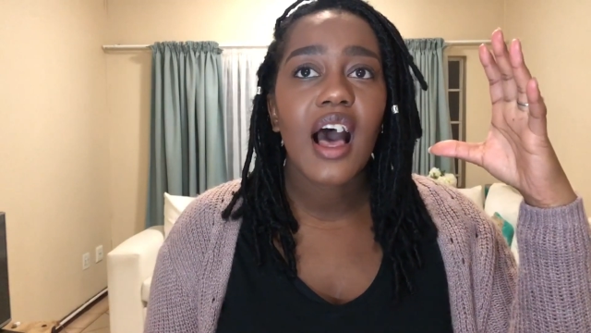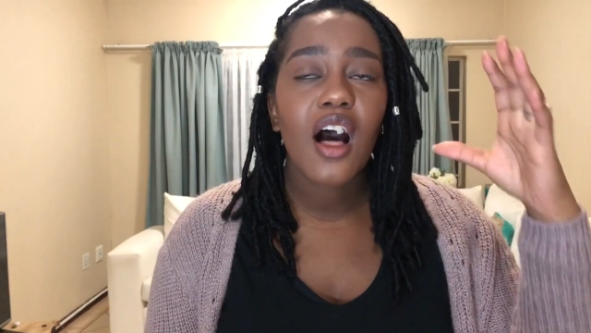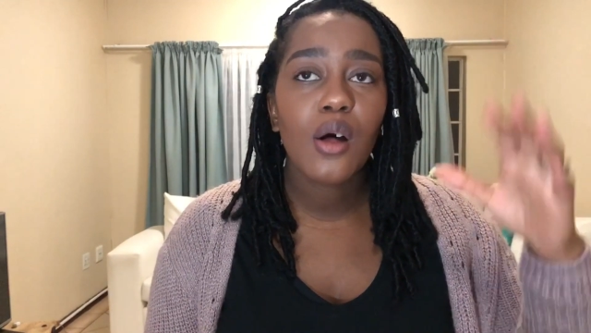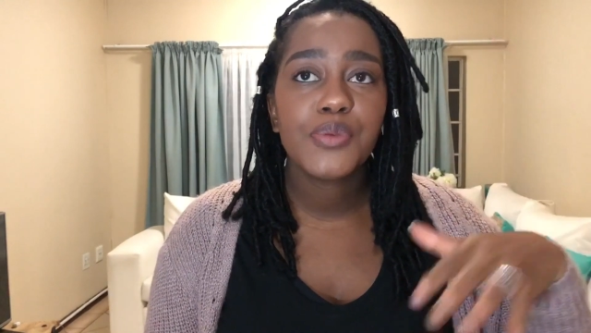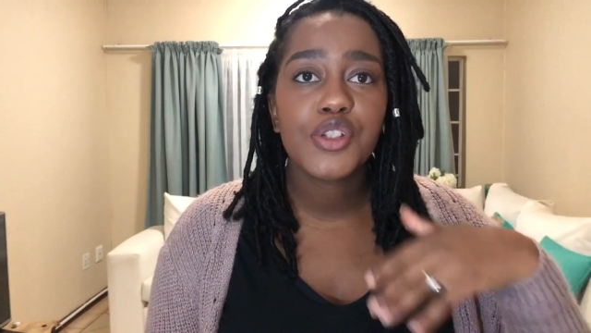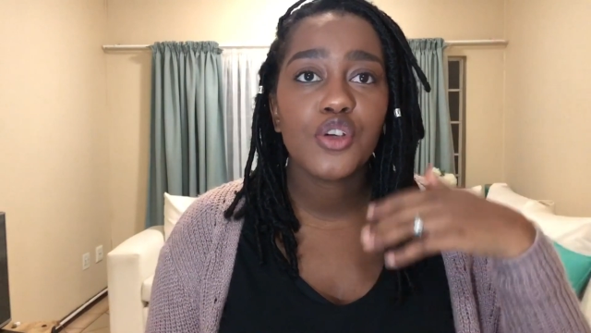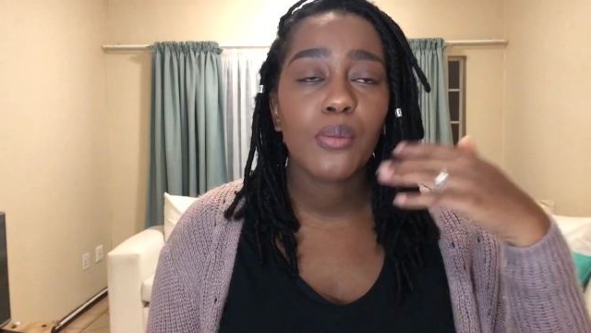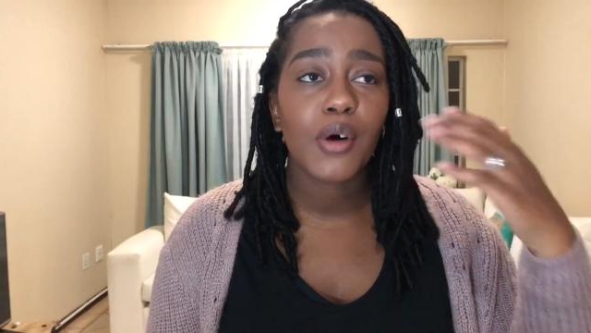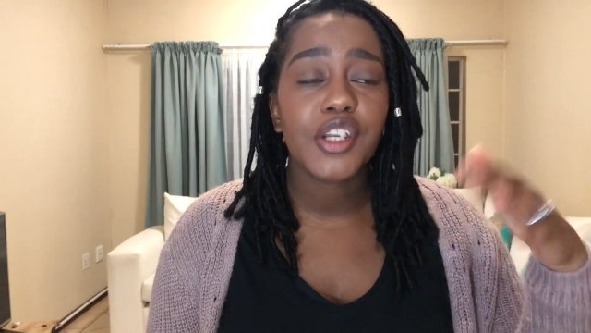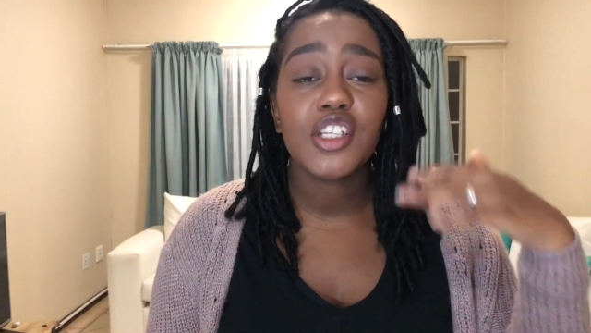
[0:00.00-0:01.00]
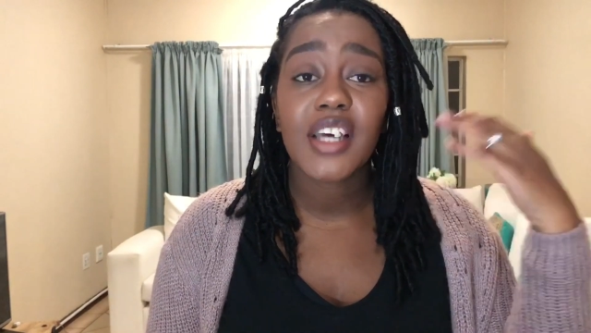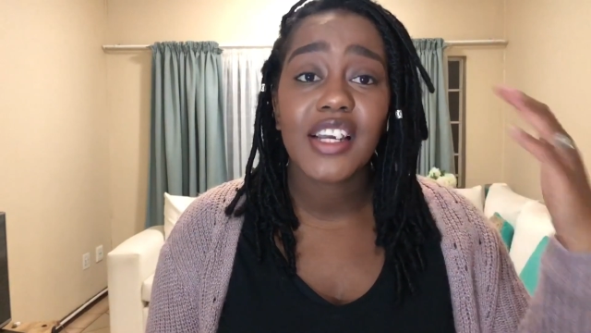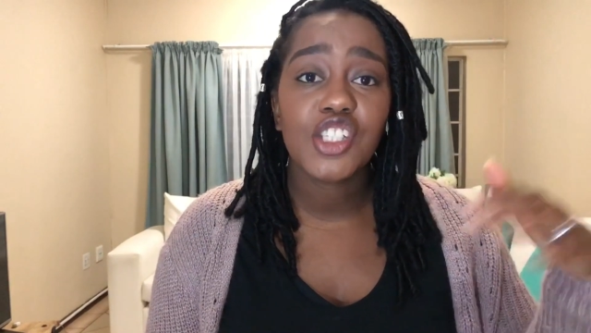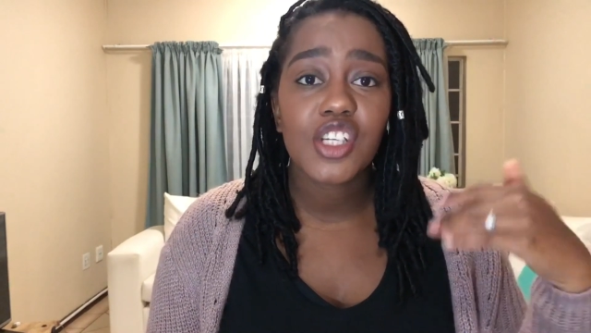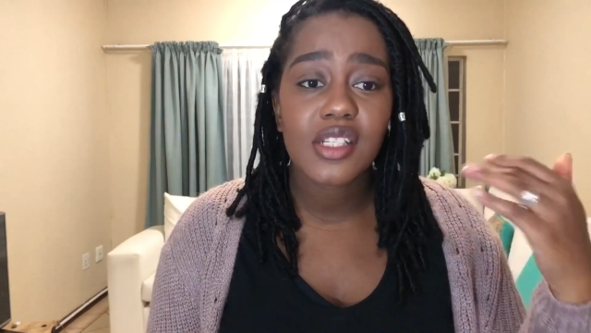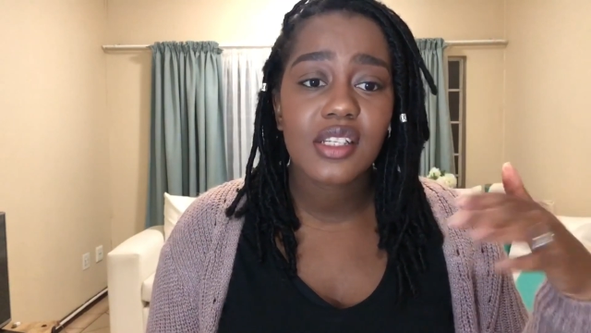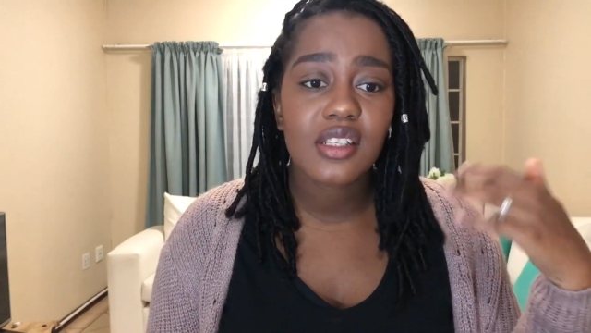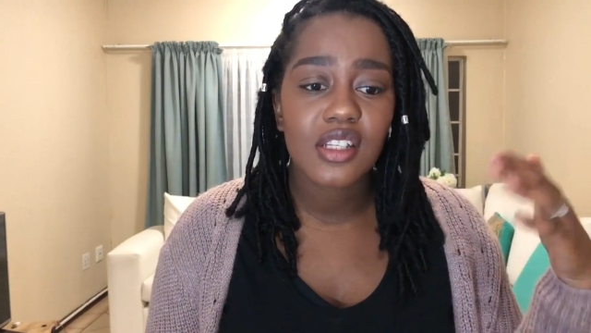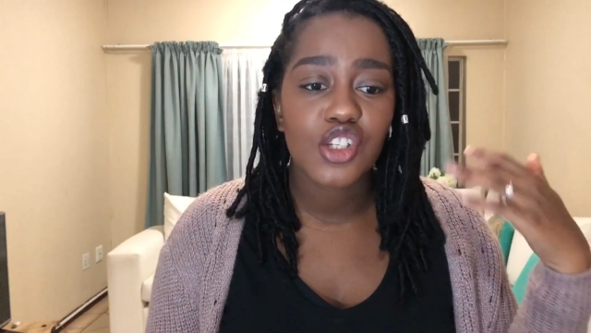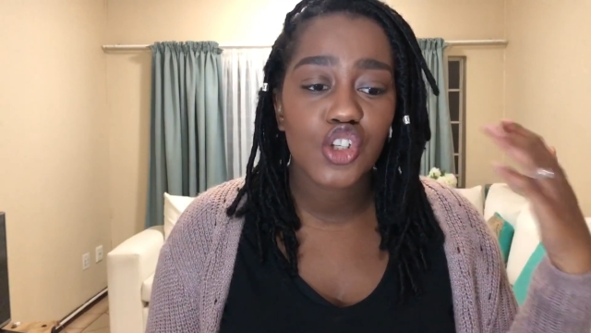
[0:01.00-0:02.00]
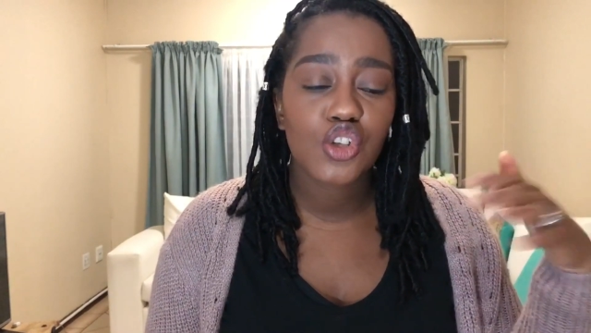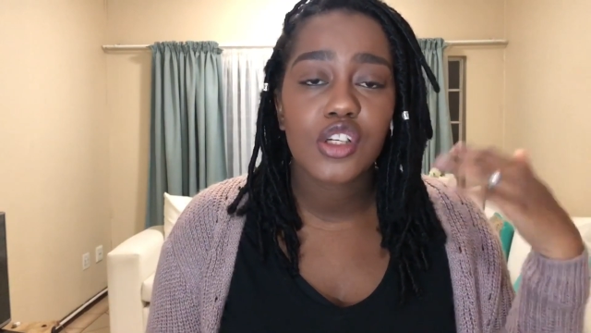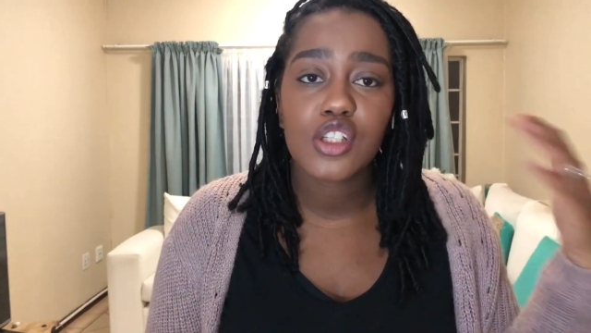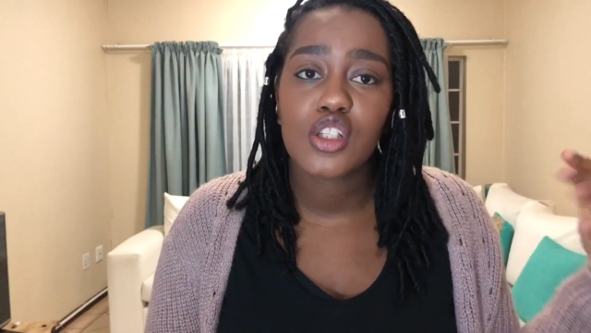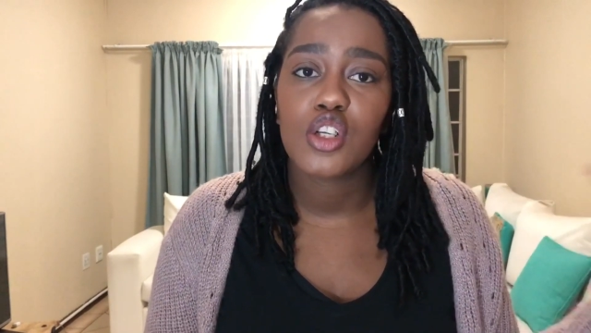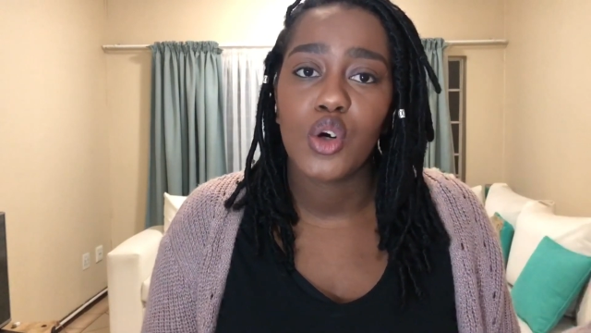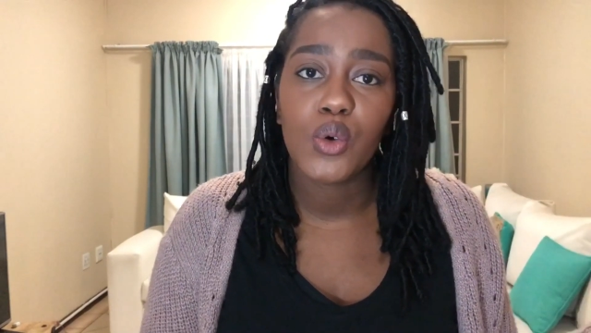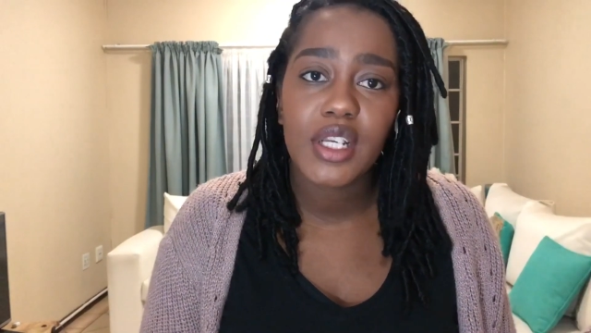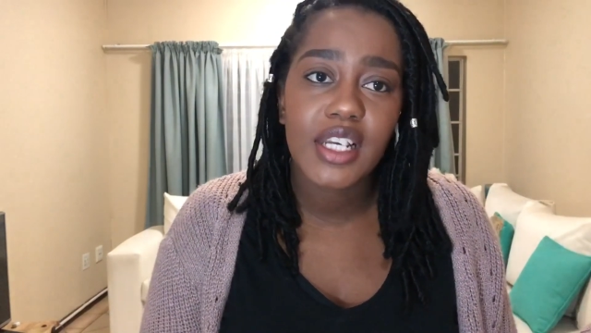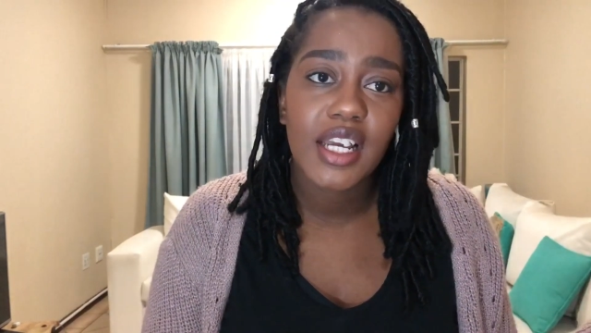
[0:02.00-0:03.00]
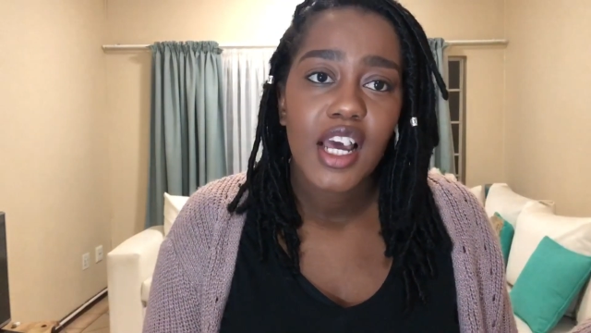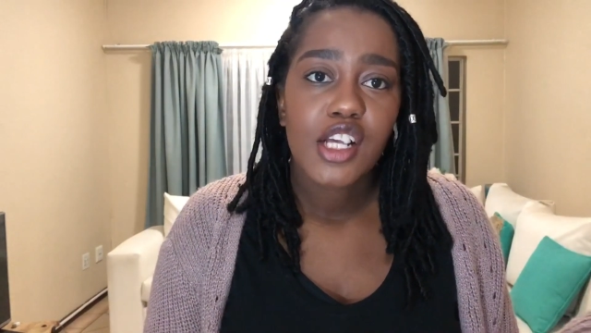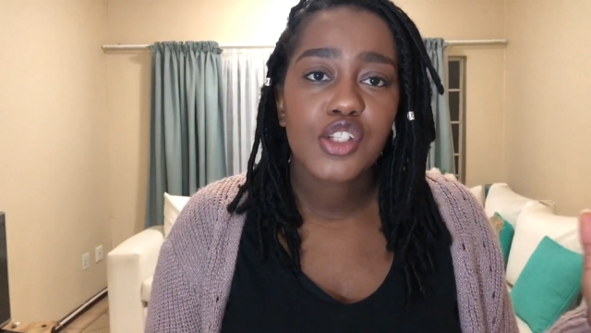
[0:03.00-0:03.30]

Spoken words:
helps your body digest the sugar slowly